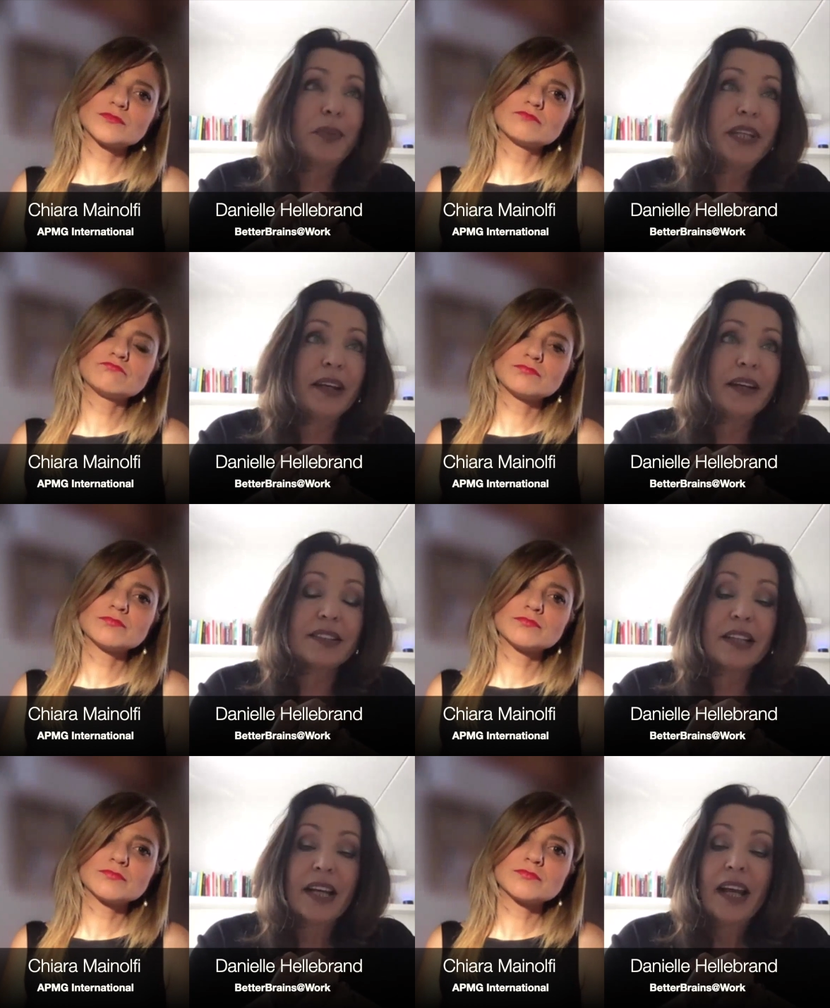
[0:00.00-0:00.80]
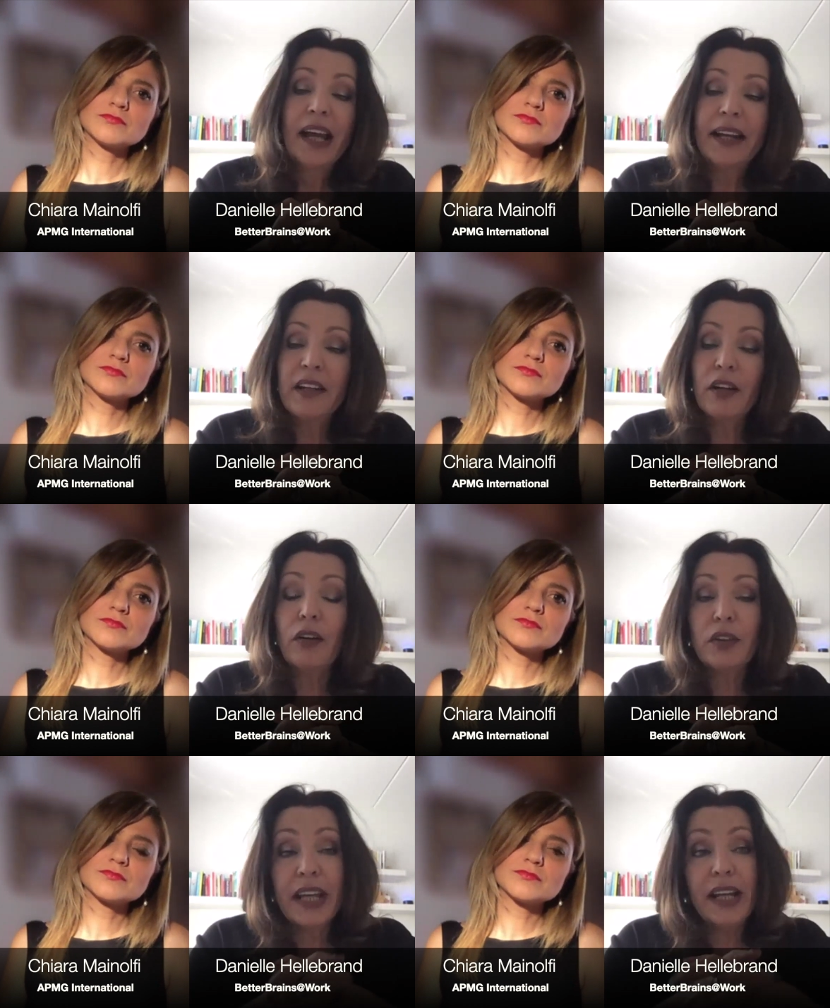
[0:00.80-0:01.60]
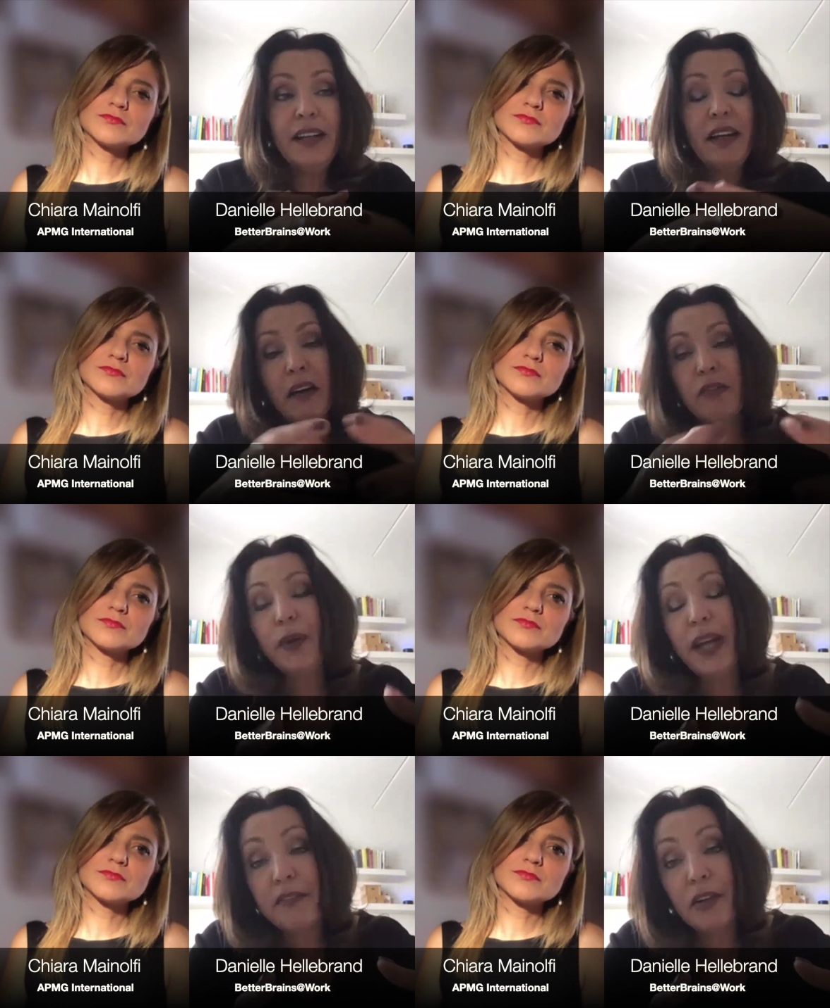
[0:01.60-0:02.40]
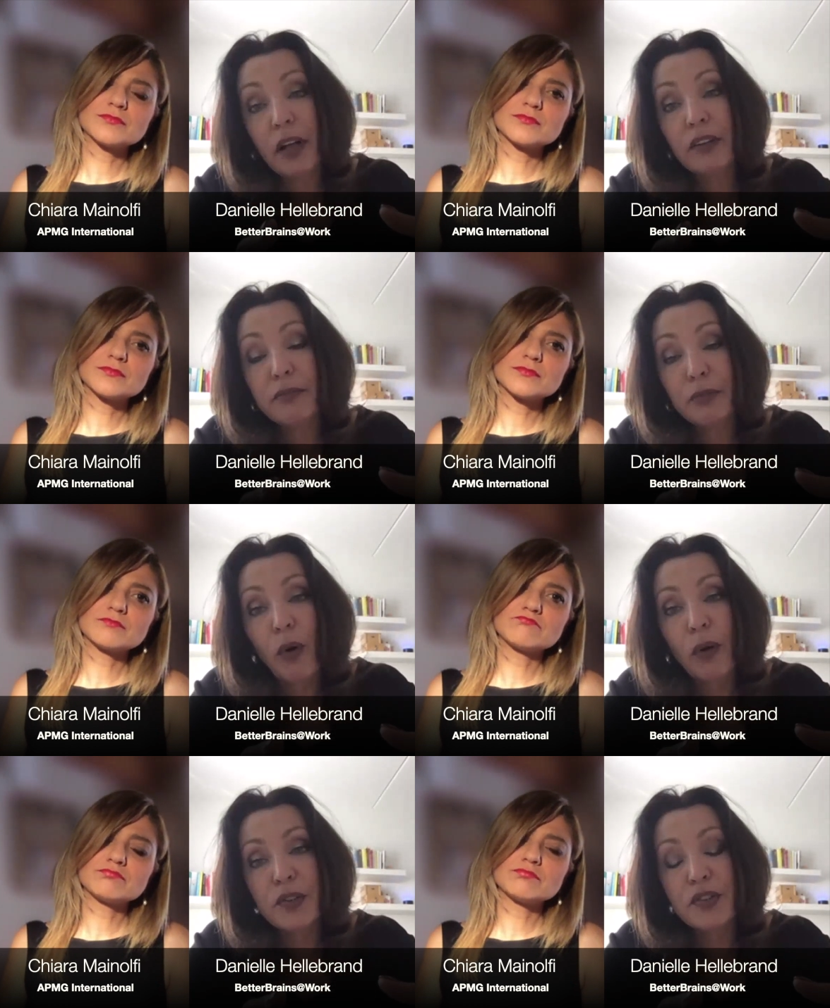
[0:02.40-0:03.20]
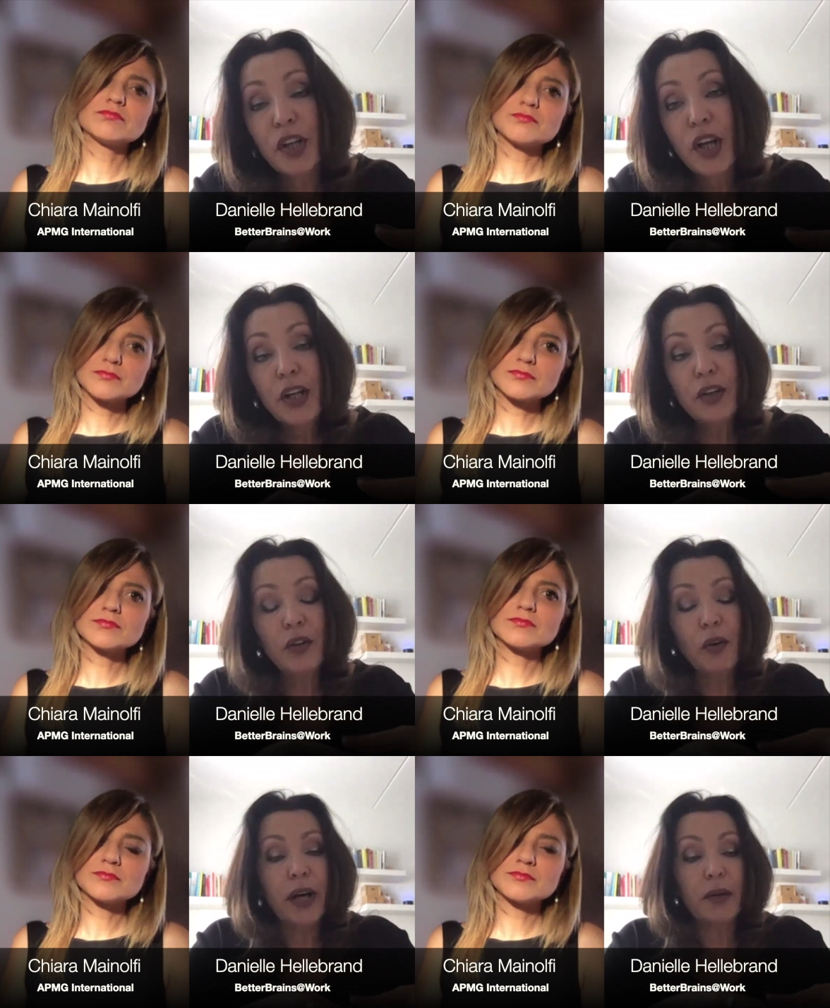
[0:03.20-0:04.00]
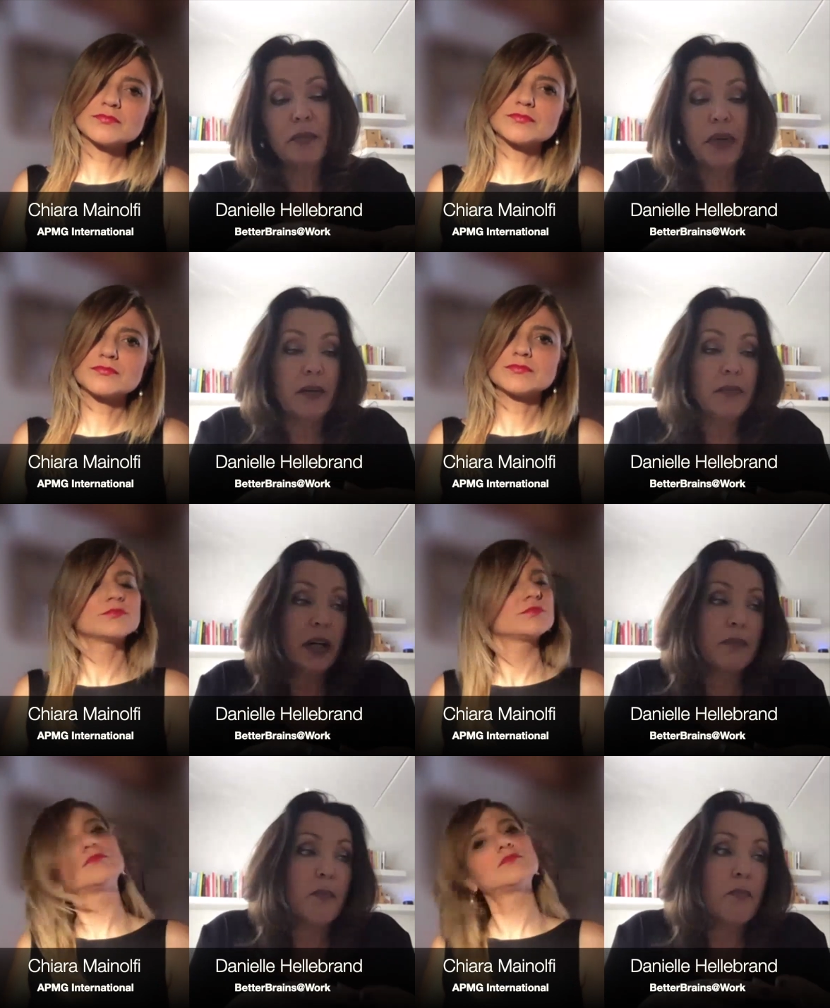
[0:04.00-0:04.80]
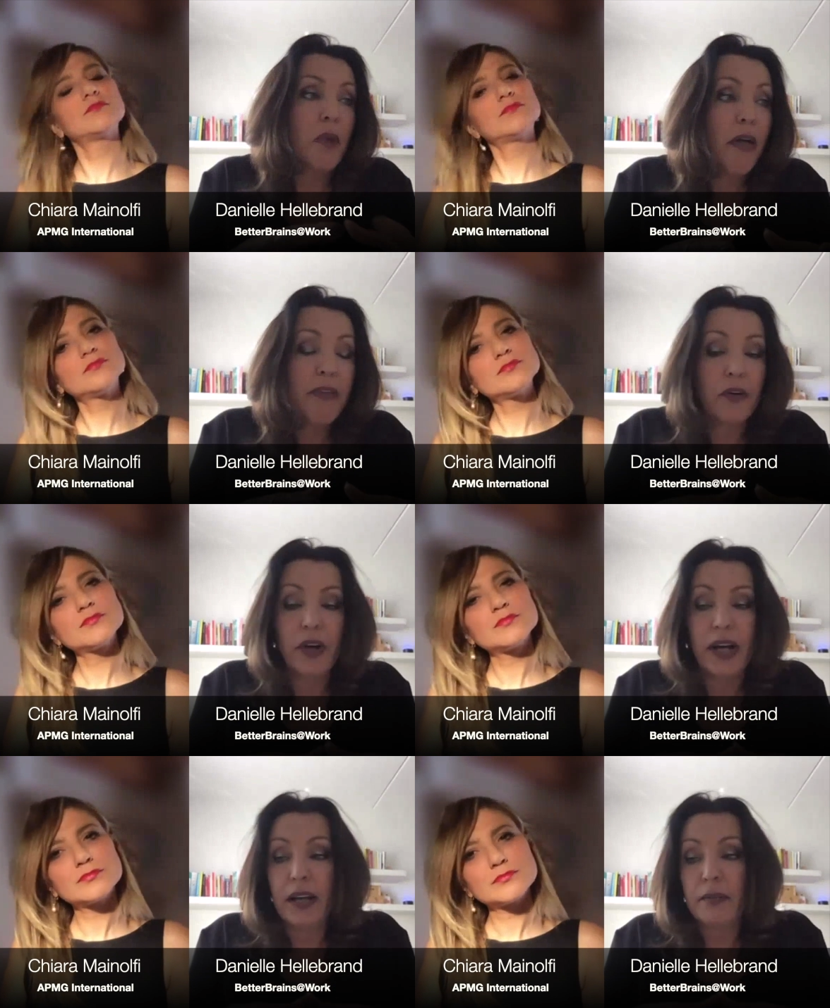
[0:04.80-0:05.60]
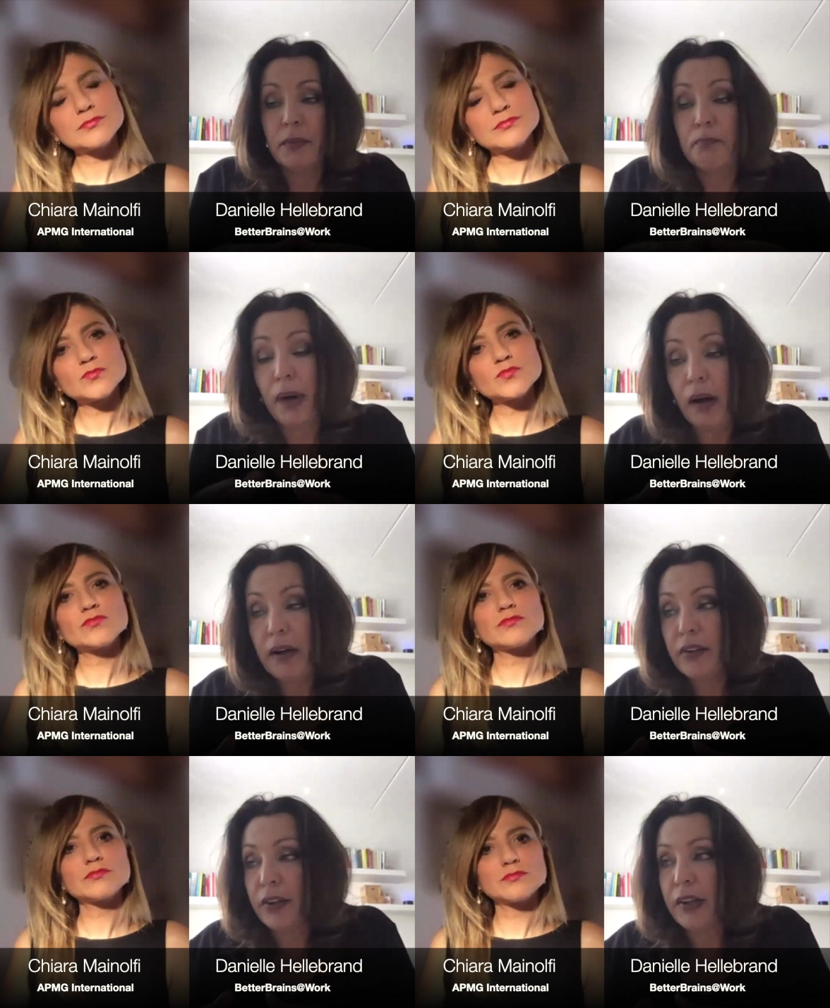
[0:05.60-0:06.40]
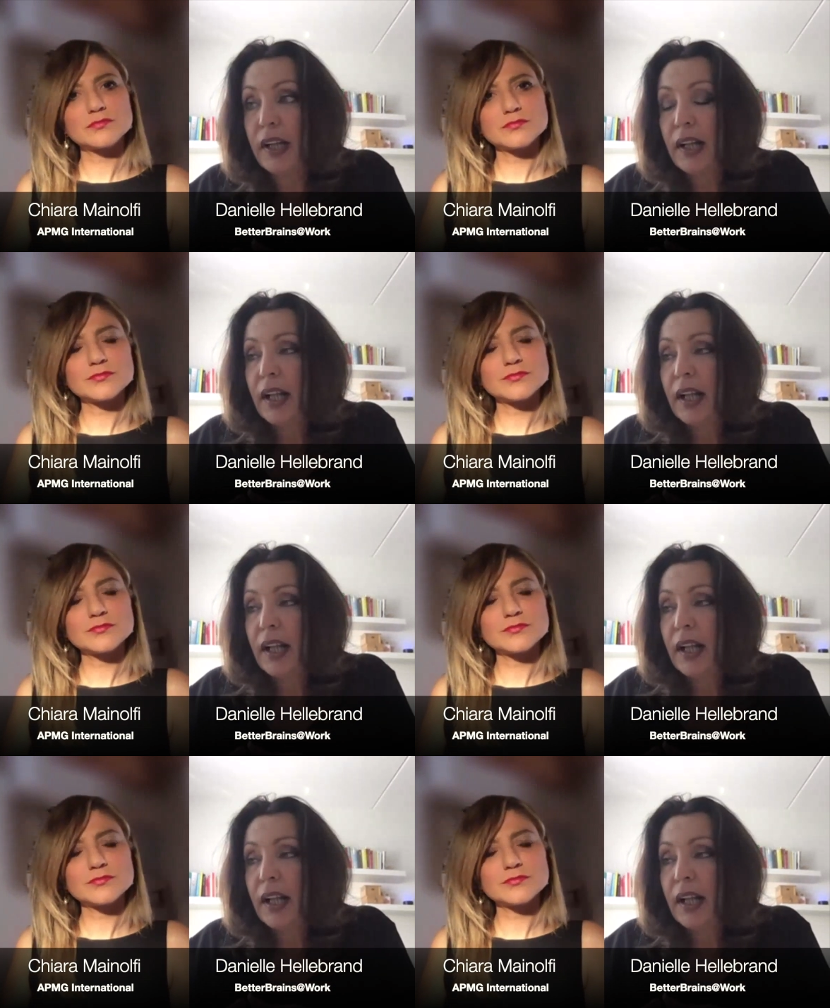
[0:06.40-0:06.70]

Speaker 1: beings. And in our daily life, we have a lot of roles. You know, I'm a mother, I am a partner,